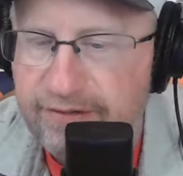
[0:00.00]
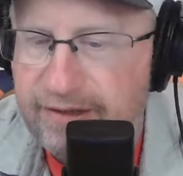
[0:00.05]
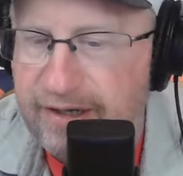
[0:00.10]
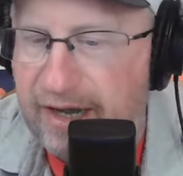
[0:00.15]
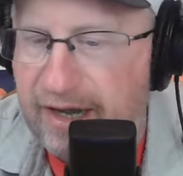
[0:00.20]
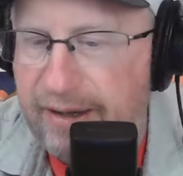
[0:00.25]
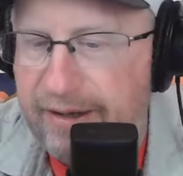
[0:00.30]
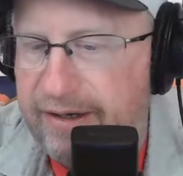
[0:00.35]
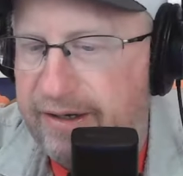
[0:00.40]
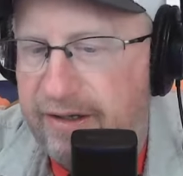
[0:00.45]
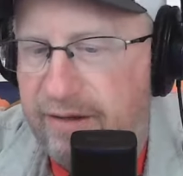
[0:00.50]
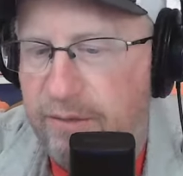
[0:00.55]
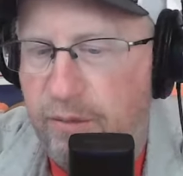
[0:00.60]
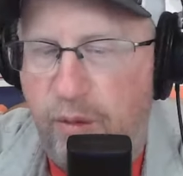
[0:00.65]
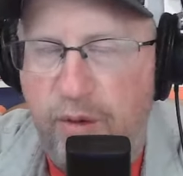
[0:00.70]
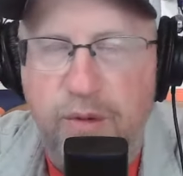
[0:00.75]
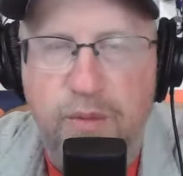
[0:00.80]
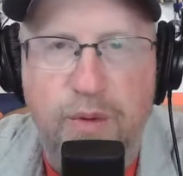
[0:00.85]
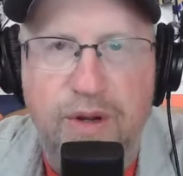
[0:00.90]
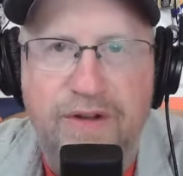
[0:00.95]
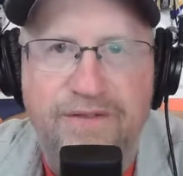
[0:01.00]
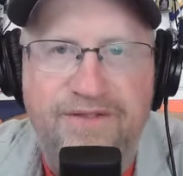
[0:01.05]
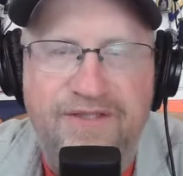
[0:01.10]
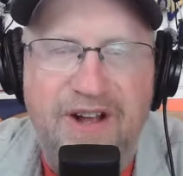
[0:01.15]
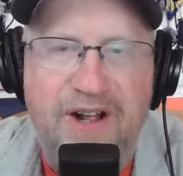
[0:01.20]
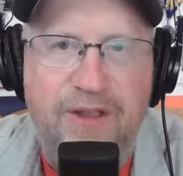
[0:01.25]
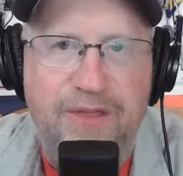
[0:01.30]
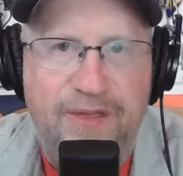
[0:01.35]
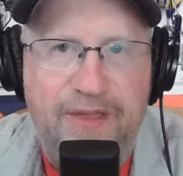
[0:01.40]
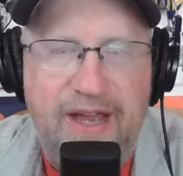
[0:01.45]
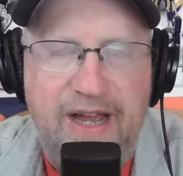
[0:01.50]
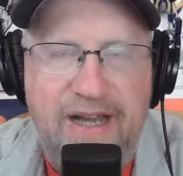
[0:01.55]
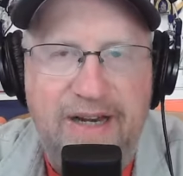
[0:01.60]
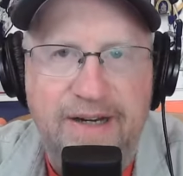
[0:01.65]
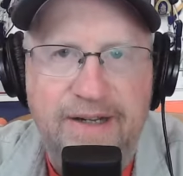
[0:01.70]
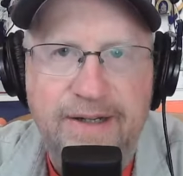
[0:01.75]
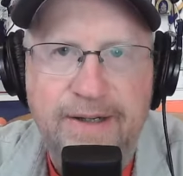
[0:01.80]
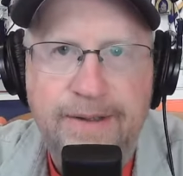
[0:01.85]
Yeah, we felt that.